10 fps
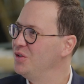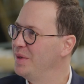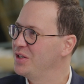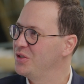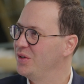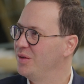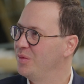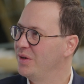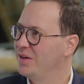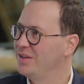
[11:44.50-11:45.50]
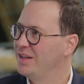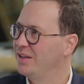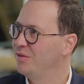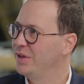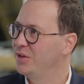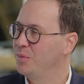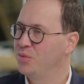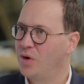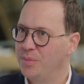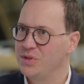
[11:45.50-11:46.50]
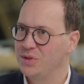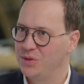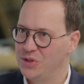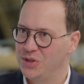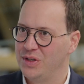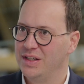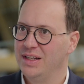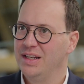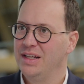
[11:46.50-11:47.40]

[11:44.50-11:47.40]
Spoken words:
to make sure that we're delivering the proper solution